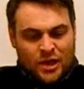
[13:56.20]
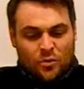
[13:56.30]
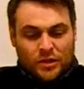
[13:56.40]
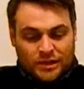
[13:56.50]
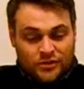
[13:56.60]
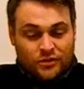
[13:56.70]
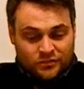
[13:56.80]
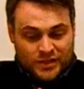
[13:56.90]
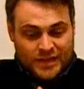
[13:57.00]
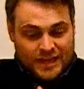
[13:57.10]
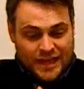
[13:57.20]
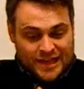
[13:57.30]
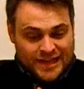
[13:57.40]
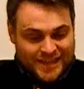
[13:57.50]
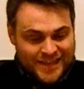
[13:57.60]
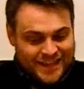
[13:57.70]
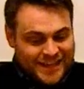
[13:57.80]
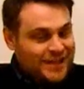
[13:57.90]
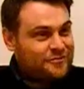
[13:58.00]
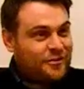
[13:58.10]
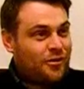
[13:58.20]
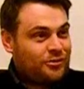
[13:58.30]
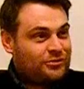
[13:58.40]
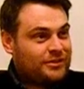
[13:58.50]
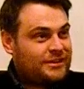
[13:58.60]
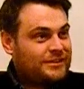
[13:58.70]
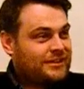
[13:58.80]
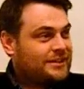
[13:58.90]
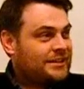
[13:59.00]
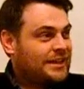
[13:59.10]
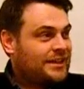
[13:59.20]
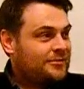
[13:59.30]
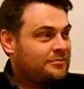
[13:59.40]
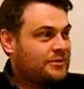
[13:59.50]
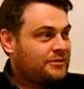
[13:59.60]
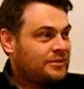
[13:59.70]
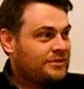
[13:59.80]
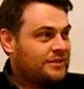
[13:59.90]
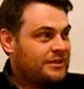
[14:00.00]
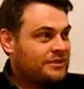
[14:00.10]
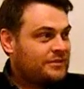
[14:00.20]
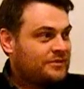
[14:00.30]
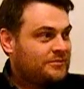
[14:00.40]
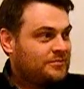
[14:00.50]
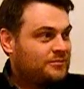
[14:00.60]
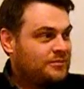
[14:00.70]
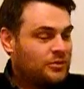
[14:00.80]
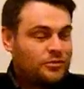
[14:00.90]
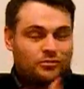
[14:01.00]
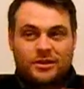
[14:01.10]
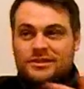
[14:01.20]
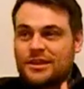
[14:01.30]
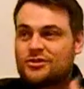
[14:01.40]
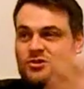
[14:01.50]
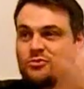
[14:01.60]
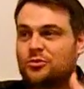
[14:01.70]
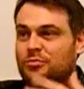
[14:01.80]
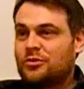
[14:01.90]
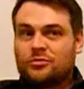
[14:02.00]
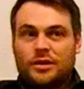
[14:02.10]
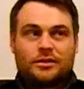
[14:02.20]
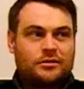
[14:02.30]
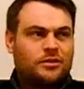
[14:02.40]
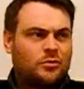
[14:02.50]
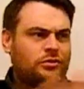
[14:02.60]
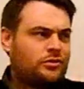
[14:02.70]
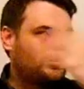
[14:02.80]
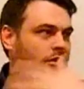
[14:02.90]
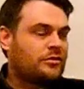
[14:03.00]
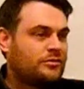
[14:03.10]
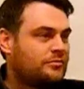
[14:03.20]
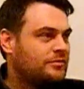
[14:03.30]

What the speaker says: Well, he does take care for oxen, because the other translations would put, well, what does God